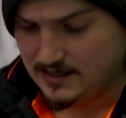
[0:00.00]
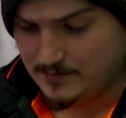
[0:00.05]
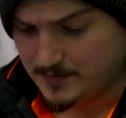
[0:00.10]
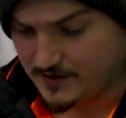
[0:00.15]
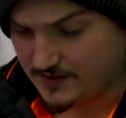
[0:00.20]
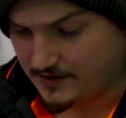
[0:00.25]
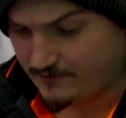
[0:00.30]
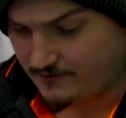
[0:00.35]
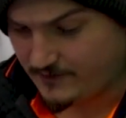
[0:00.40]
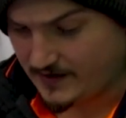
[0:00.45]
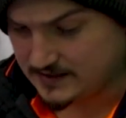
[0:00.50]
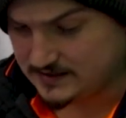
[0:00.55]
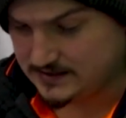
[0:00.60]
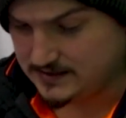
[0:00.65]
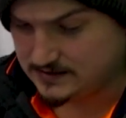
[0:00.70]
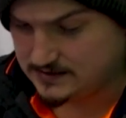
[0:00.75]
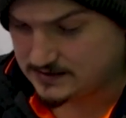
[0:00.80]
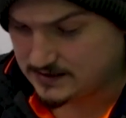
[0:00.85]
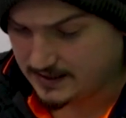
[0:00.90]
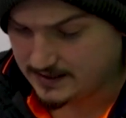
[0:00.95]
But the fact
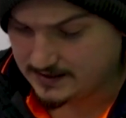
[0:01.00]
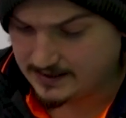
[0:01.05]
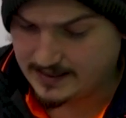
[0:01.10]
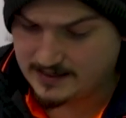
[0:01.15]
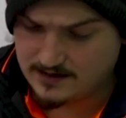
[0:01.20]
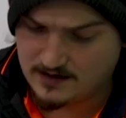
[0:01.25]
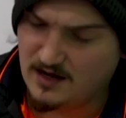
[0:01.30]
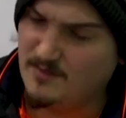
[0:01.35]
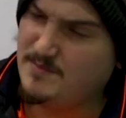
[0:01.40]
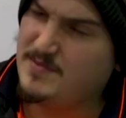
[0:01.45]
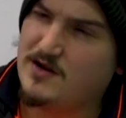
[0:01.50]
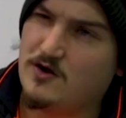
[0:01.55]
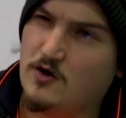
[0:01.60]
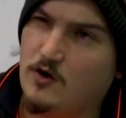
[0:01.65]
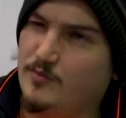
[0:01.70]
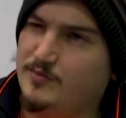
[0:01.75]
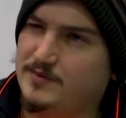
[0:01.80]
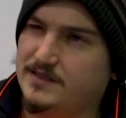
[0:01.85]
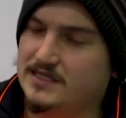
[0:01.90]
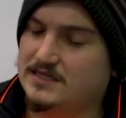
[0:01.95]
is that it can't be
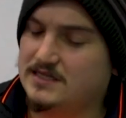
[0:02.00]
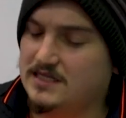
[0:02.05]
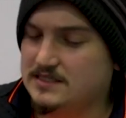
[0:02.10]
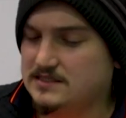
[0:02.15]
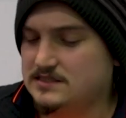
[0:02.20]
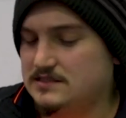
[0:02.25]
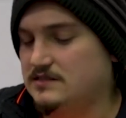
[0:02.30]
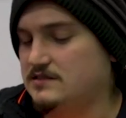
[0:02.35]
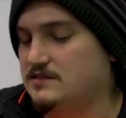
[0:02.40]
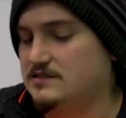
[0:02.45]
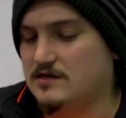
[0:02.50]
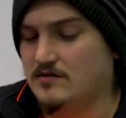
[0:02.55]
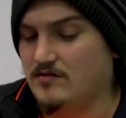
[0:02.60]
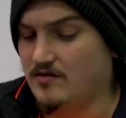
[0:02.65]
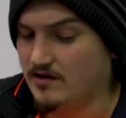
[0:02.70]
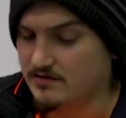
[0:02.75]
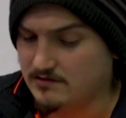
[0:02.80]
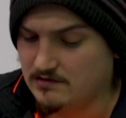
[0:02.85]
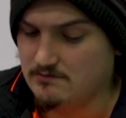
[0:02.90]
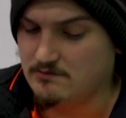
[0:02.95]
called Bloodlusted, so
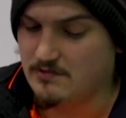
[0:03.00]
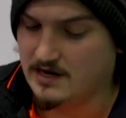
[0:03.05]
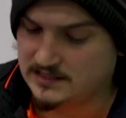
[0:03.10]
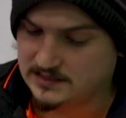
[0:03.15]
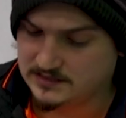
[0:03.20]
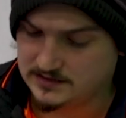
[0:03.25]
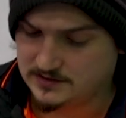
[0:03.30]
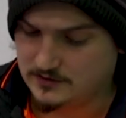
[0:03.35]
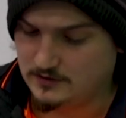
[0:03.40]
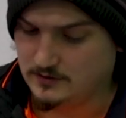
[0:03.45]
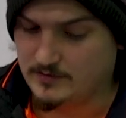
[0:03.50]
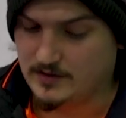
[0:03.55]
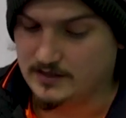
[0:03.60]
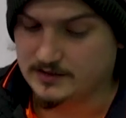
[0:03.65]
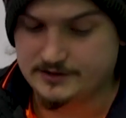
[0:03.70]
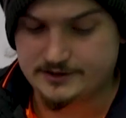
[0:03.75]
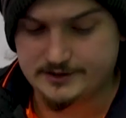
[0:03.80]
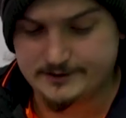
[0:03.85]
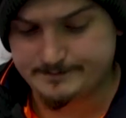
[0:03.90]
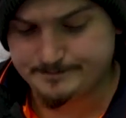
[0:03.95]
I don't mind it too
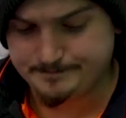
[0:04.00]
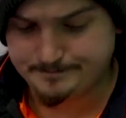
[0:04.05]
much.